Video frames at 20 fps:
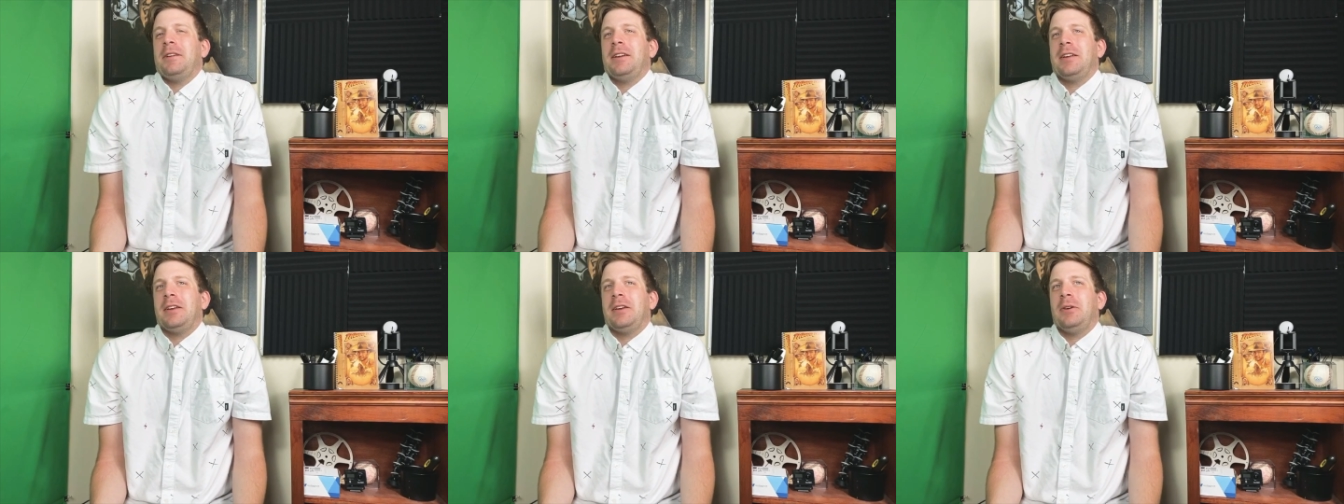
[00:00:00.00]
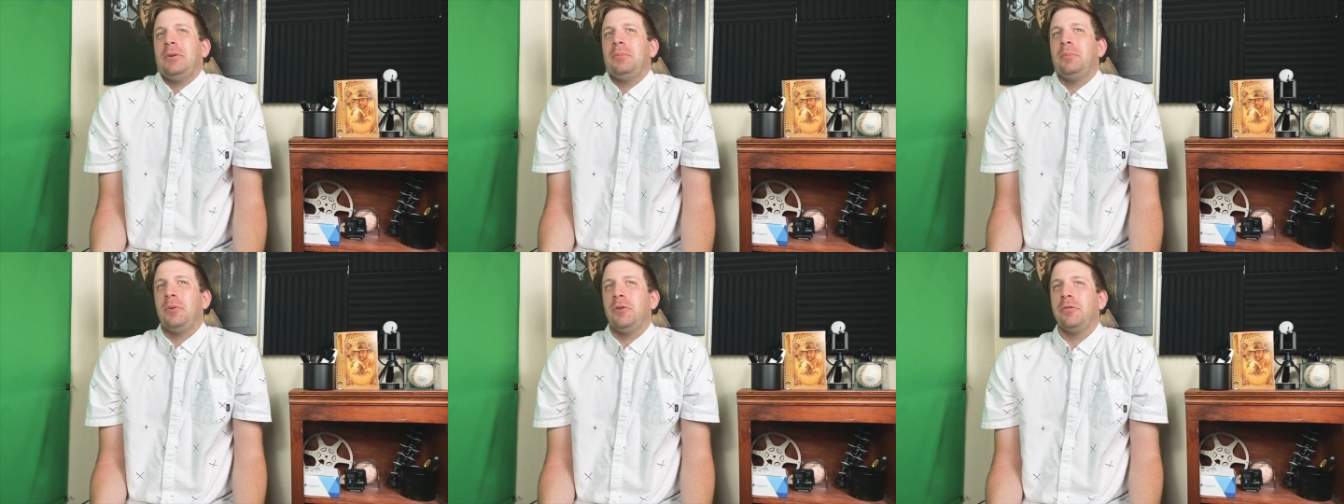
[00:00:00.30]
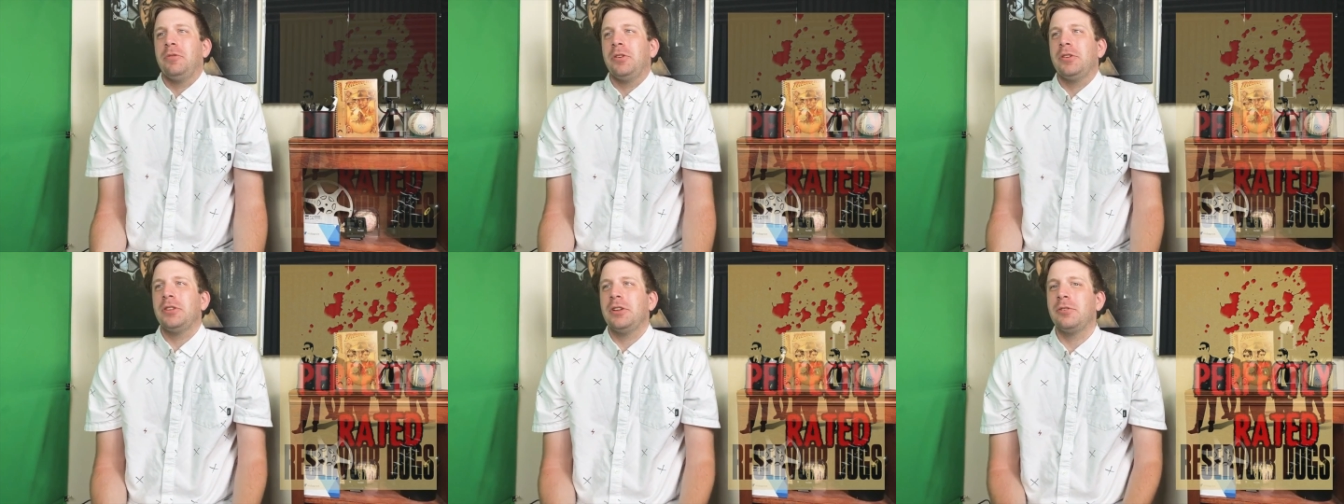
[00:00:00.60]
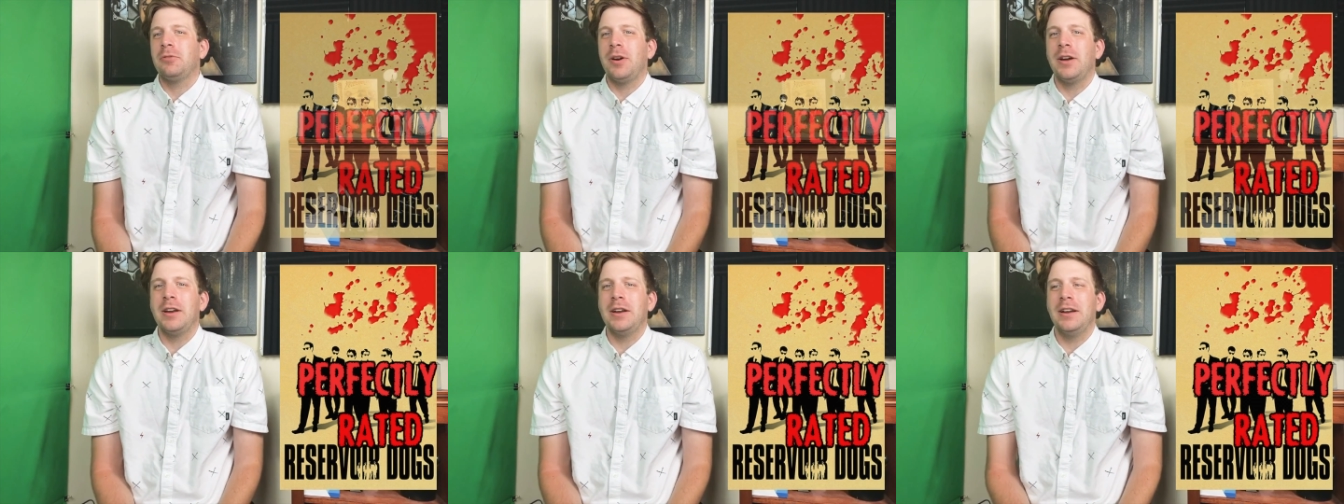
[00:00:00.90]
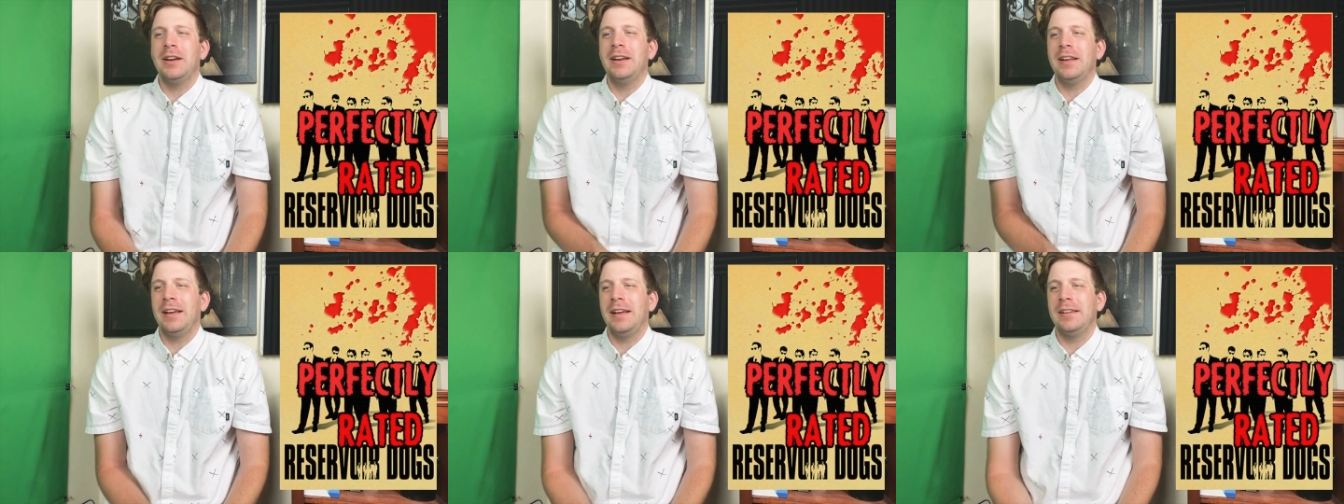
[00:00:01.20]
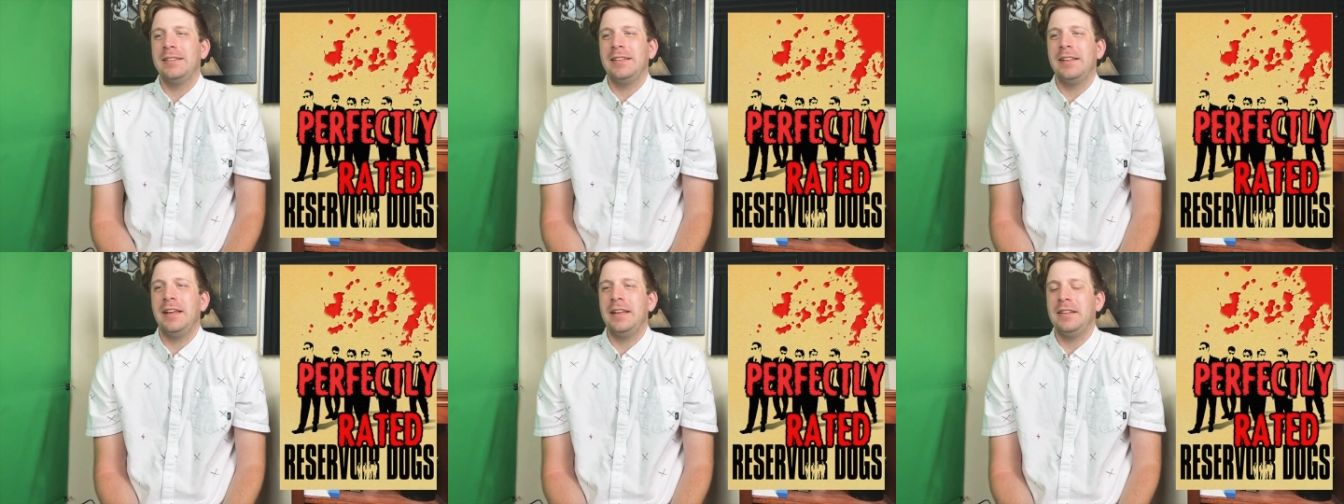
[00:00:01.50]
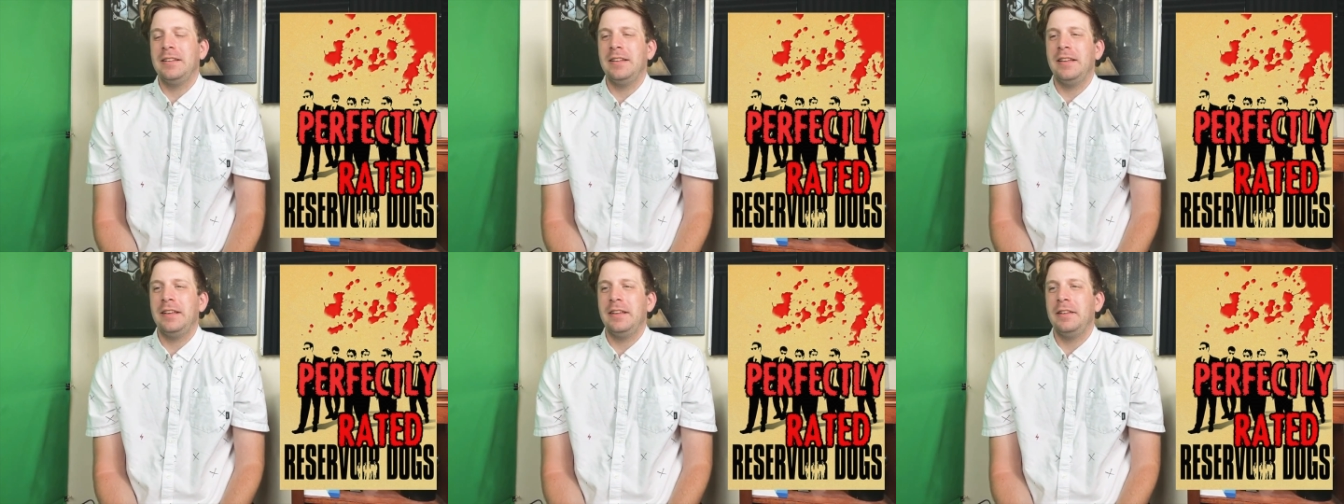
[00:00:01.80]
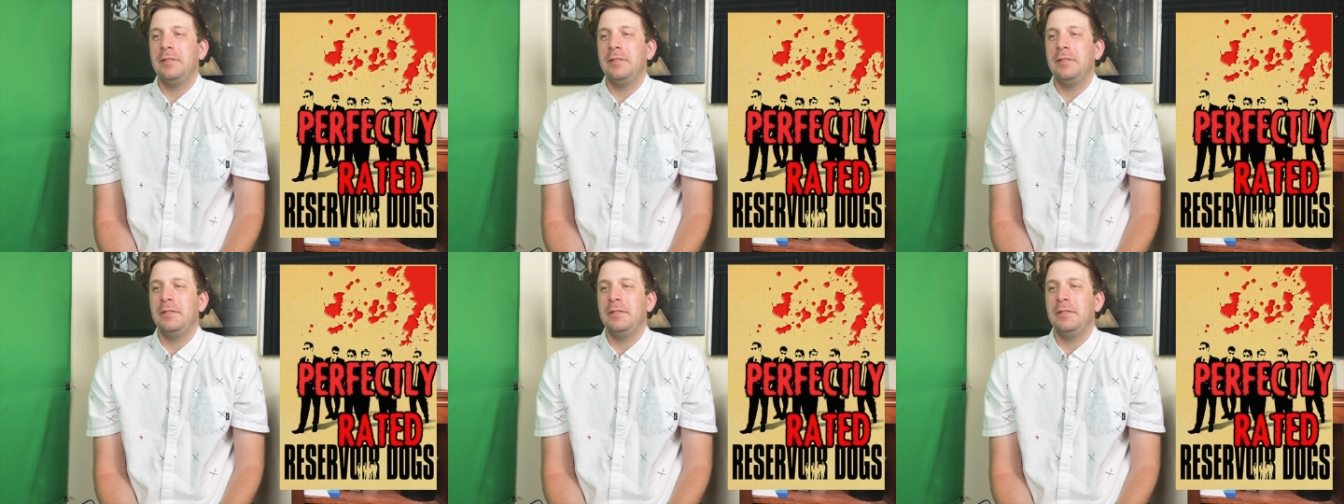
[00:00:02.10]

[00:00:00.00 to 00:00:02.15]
to go perfectly rated. It,